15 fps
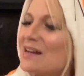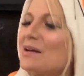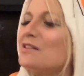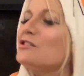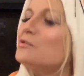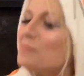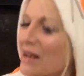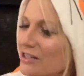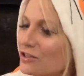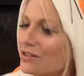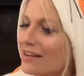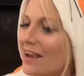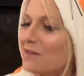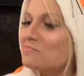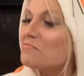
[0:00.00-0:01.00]

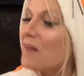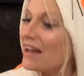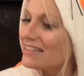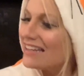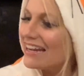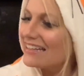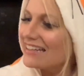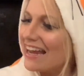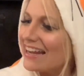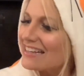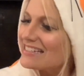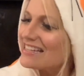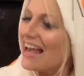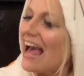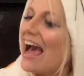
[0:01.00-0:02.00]
Especially on Monday
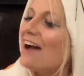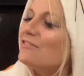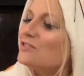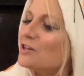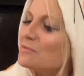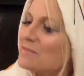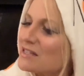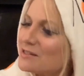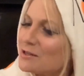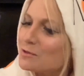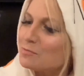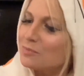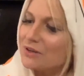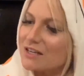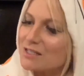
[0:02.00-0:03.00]
night, after
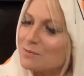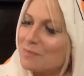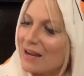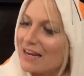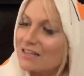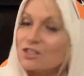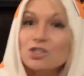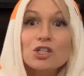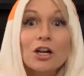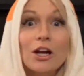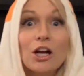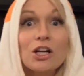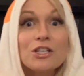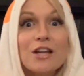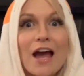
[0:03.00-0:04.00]
Mrs. Brisbane
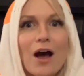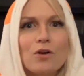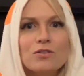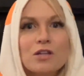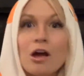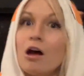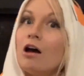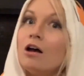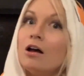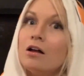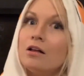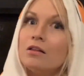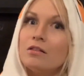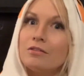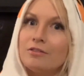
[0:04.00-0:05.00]
turned out
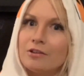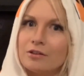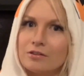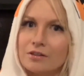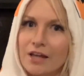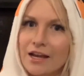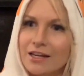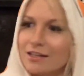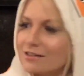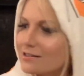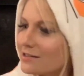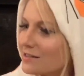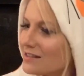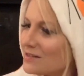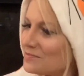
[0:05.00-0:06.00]
the
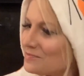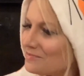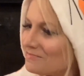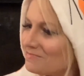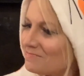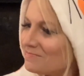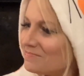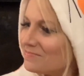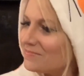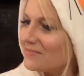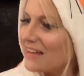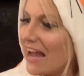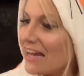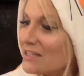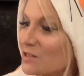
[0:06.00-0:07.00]
lights.
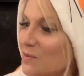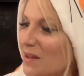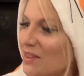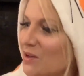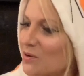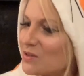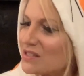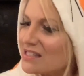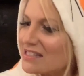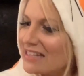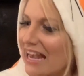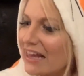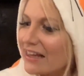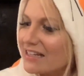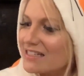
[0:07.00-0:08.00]
That's when those
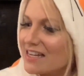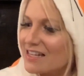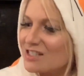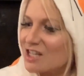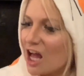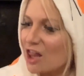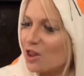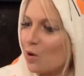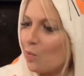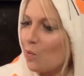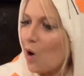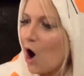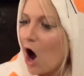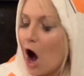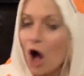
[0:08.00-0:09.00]
skeletons on the
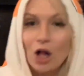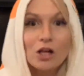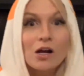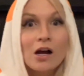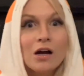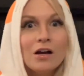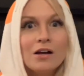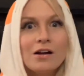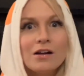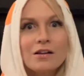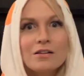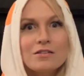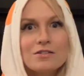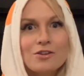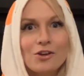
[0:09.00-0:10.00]
wall
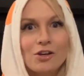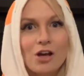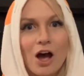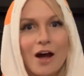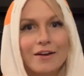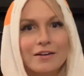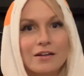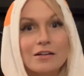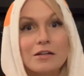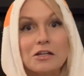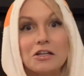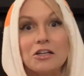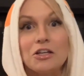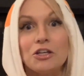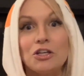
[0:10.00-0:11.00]
took on an
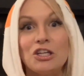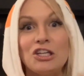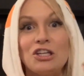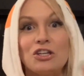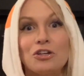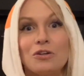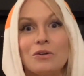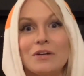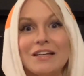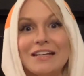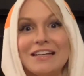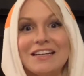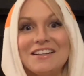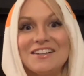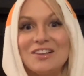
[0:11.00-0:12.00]

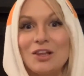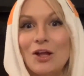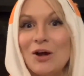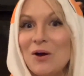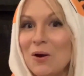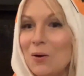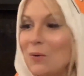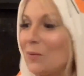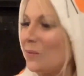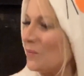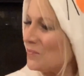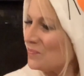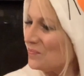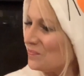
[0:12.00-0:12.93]
eerie glow.